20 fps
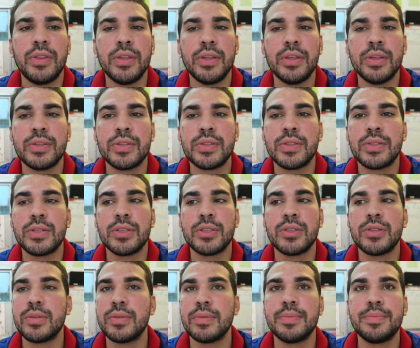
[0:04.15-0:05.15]

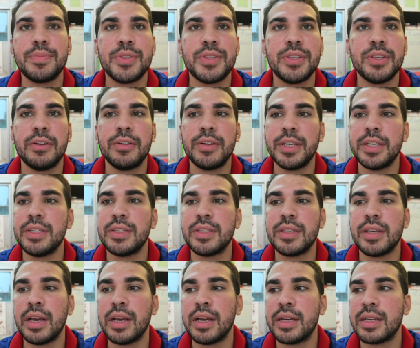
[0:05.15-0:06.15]
this
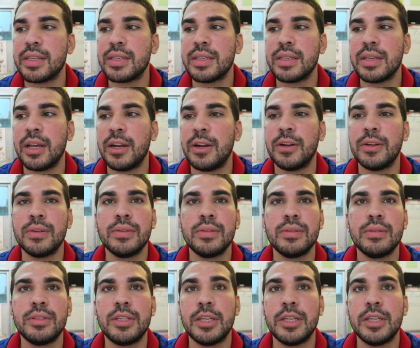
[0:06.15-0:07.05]
series, I guess, I don't know,